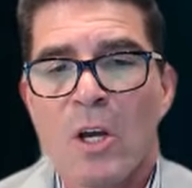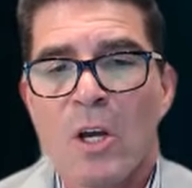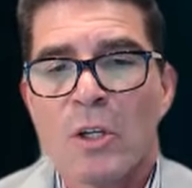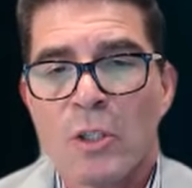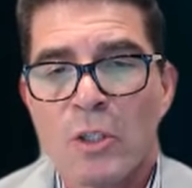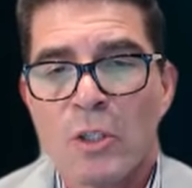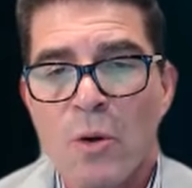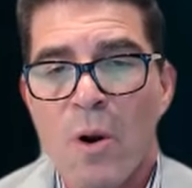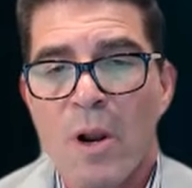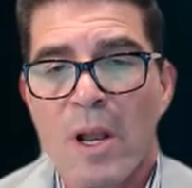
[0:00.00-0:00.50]

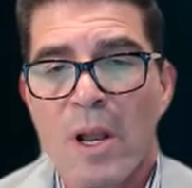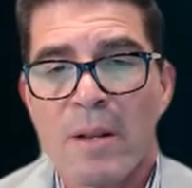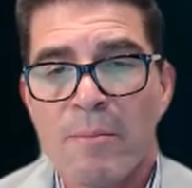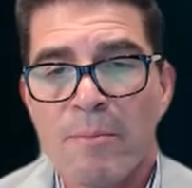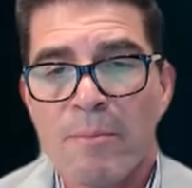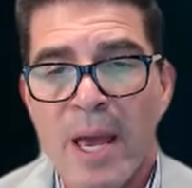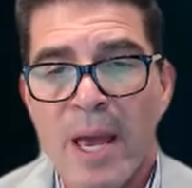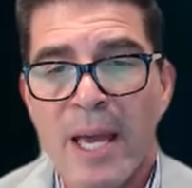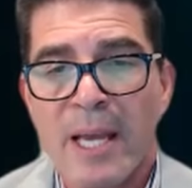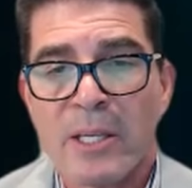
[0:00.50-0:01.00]

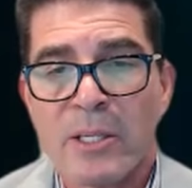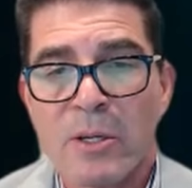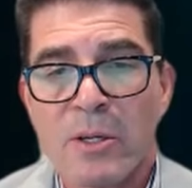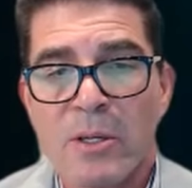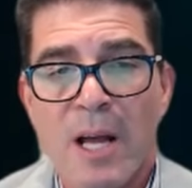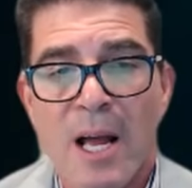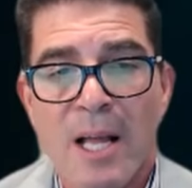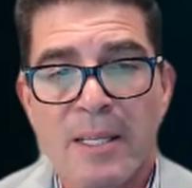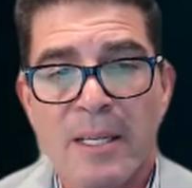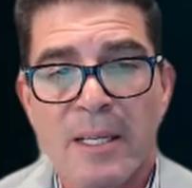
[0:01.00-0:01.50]
Sorokin begs
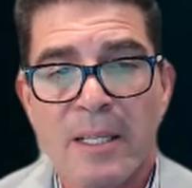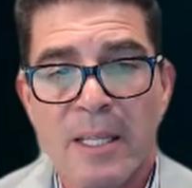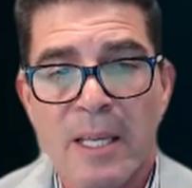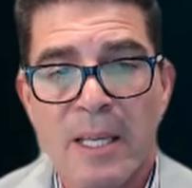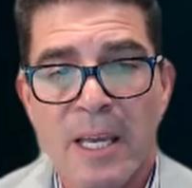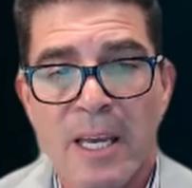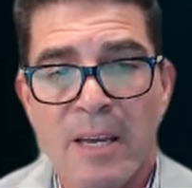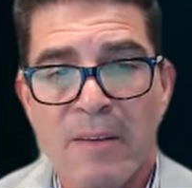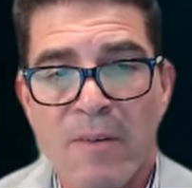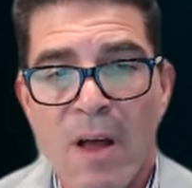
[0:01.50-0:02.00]
her not to
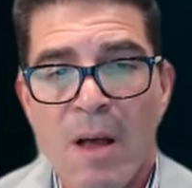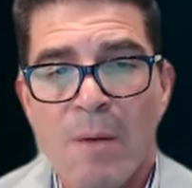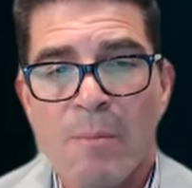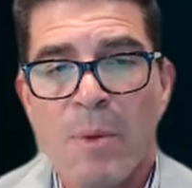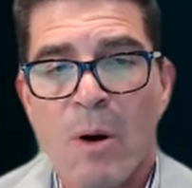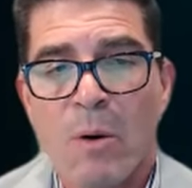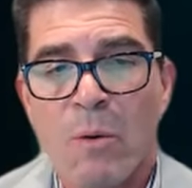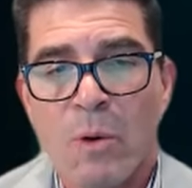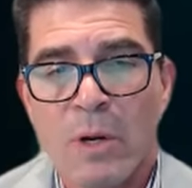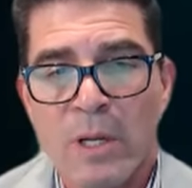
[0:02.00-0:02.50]
leave,
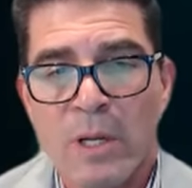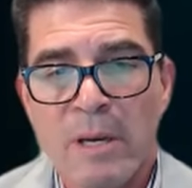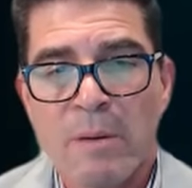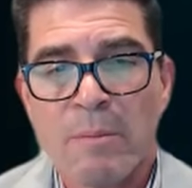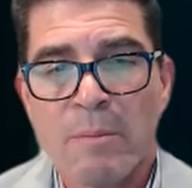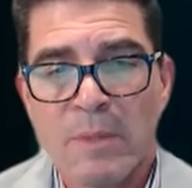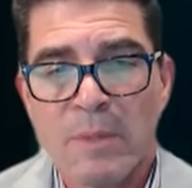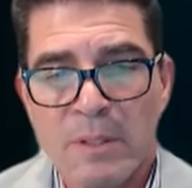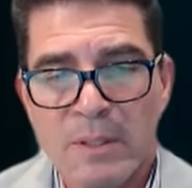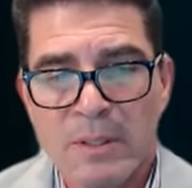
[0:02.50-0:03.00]
but
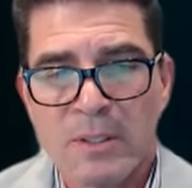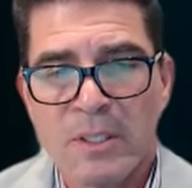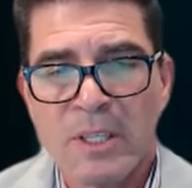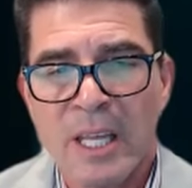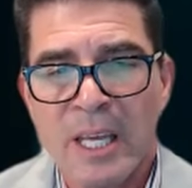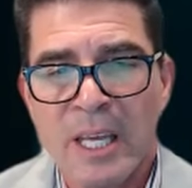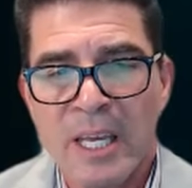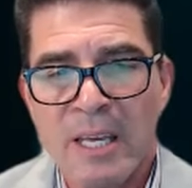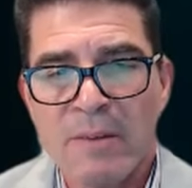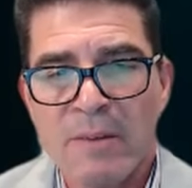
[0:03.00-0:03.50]
Williams
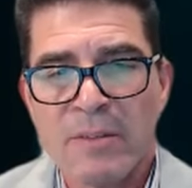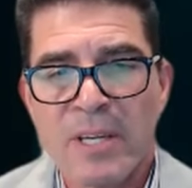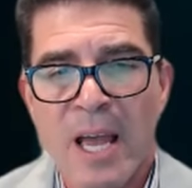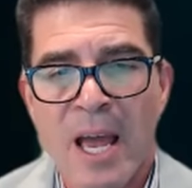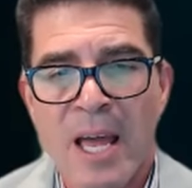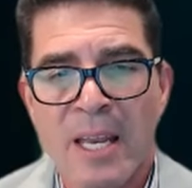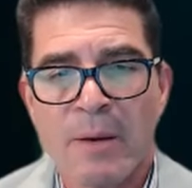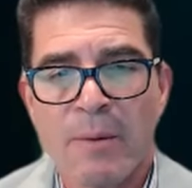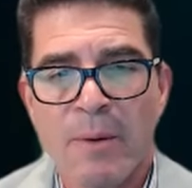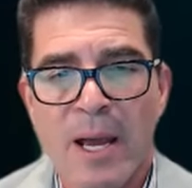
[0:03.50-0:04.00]
leaves
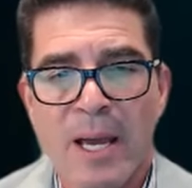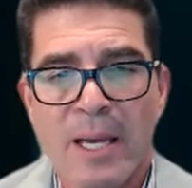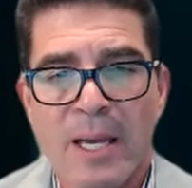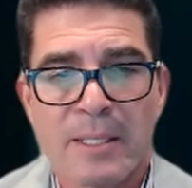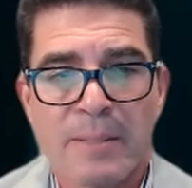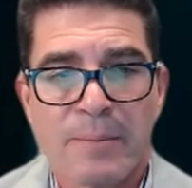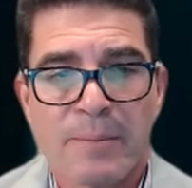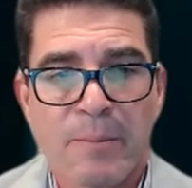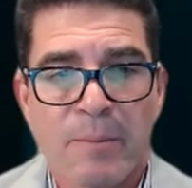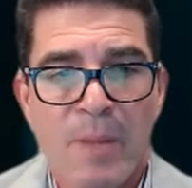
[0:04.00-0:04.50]

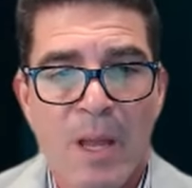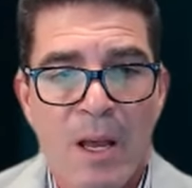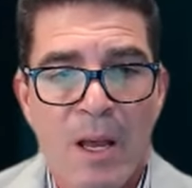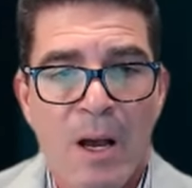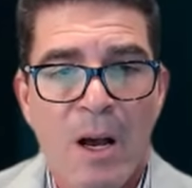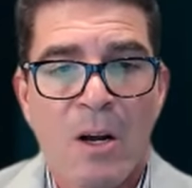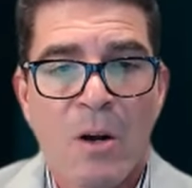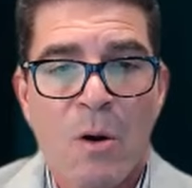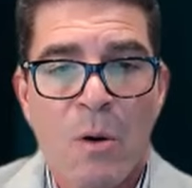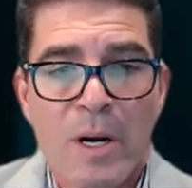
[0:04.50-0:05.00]
anyways.
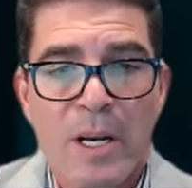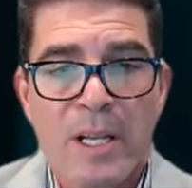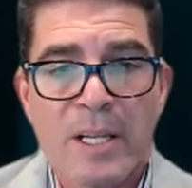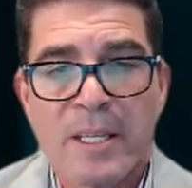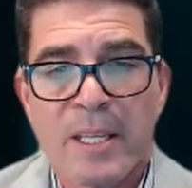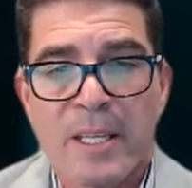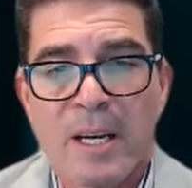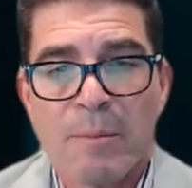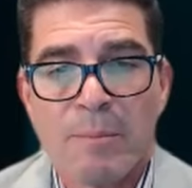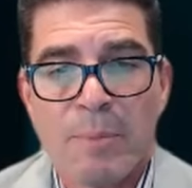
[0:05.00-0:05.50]

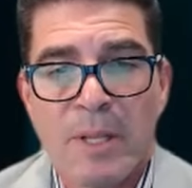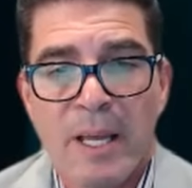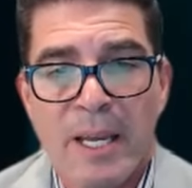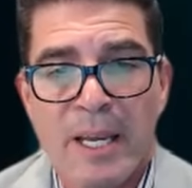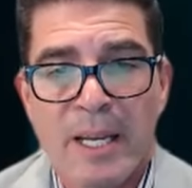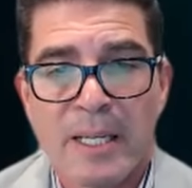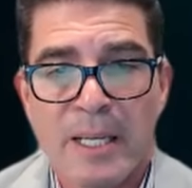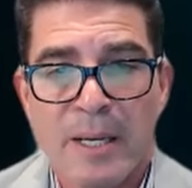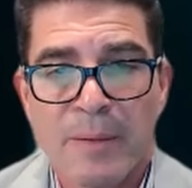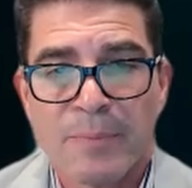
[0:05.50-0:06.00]
According to the
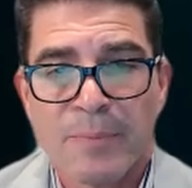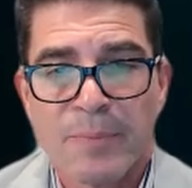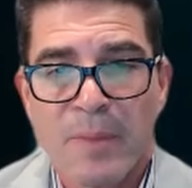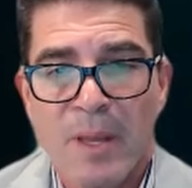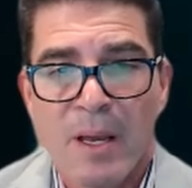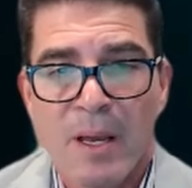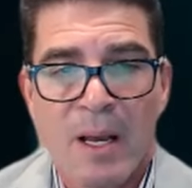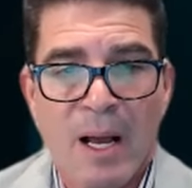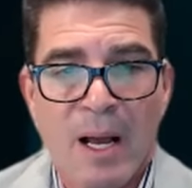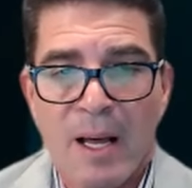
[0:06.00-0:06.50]
complaint,
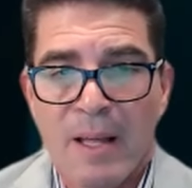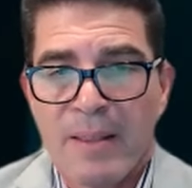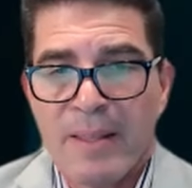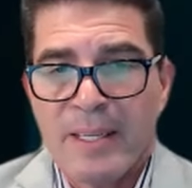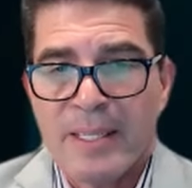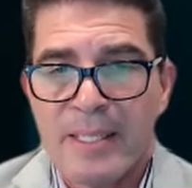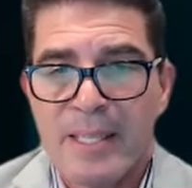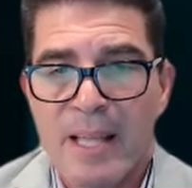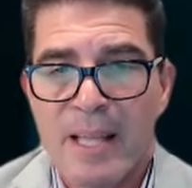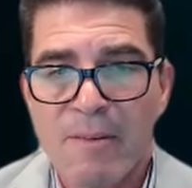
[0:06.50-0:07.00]
uh,
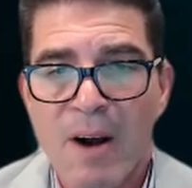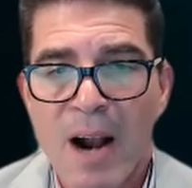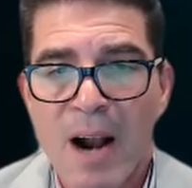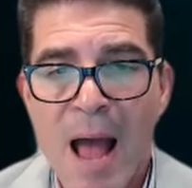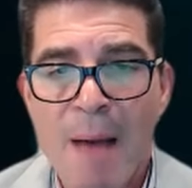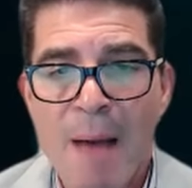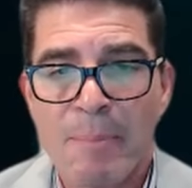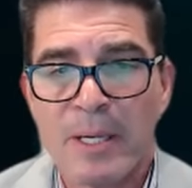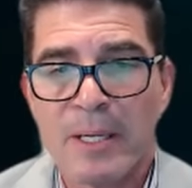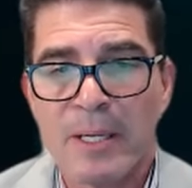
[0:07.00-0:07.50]
this never
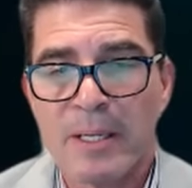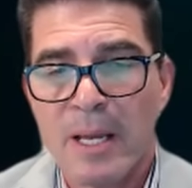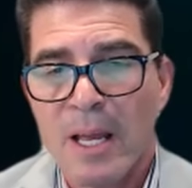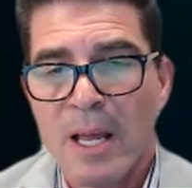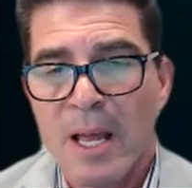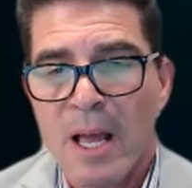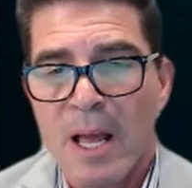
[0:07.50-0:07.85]
happened.